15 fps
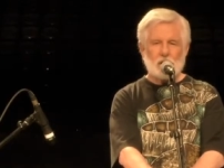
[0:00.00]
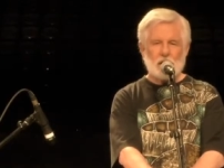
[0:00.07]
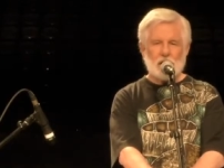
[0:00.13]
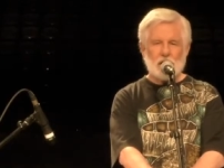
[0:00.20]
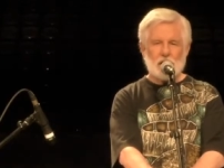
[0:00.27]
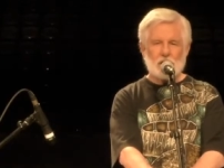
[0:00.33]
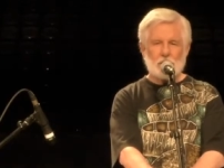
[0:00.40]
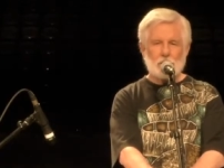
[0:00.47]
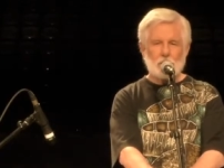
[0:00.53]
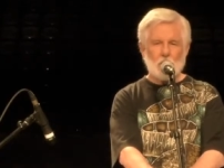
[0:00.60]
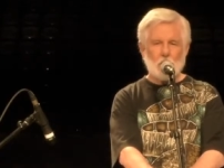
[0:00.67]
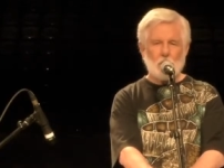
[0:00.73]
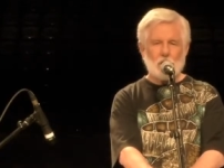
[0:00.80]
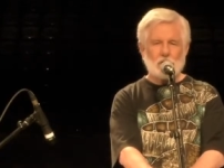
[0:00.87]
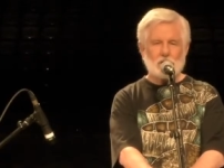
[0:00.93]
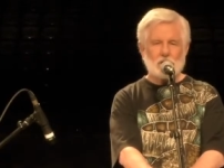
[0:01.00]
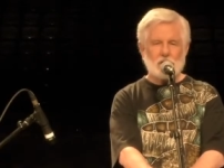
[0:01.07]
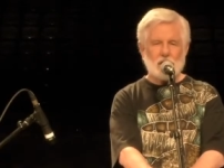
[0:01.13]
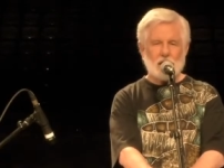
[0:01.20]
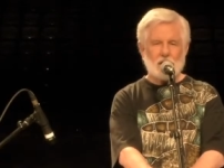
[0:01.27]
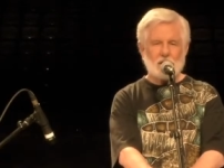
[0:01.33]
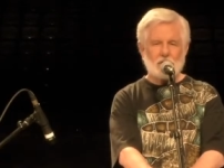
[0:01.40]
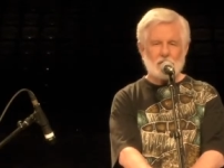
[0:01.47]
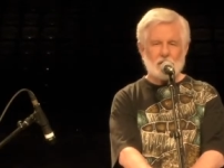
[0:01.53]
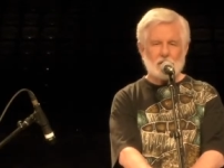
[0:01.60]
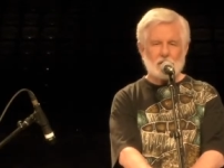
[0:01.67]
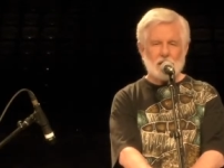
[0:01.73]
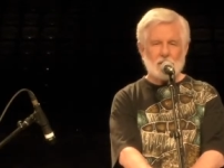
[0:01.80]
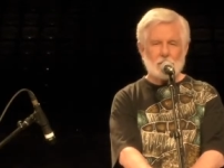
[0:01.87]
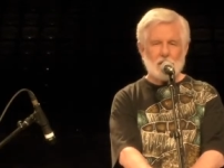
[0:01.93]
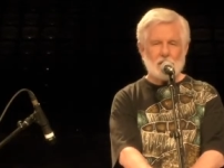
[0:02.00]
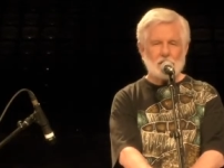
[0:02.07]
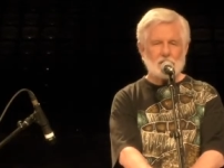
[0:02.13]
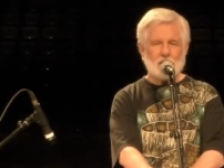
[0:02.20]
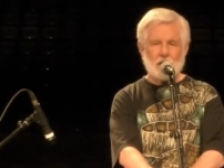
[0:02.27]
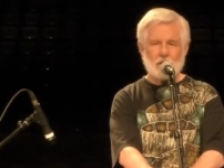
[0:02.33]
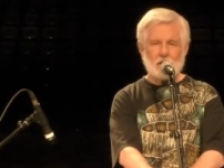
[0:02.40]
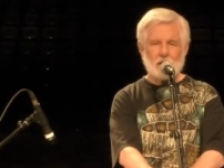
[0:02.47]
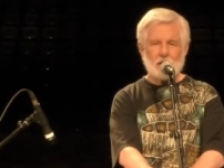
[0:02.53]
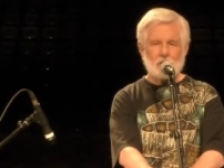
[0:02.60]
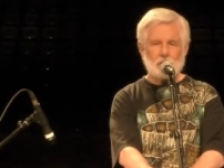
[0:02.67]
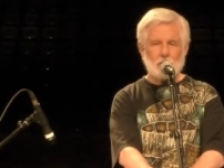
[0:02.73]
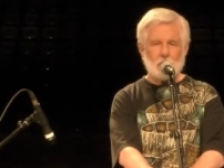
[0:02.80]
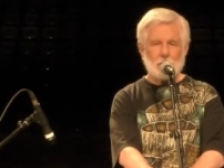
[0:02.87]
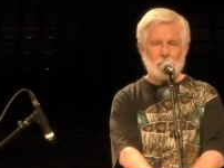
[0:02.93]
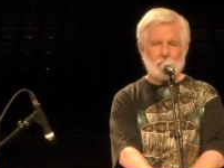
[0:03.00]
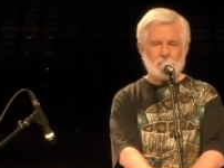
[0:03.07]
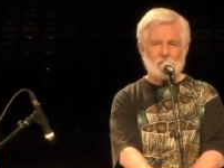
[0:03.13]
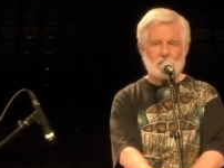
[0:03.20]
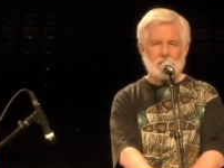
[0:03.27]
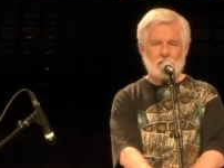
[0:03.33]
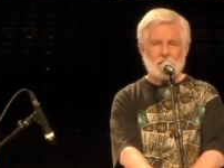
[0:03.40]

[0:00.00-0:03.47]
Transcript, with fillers: and blow into the end of it and make a sound like a trumpet.